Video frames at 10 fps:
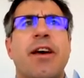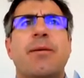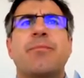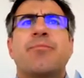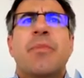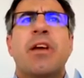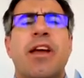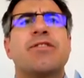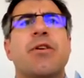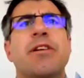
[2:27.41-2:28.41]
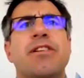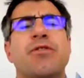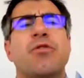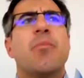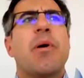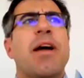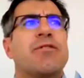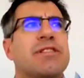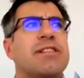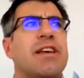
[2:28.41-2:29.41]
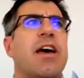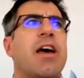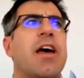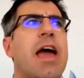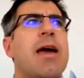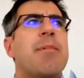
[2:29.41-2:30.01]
Um, yeah, so I'm going to talk about uh,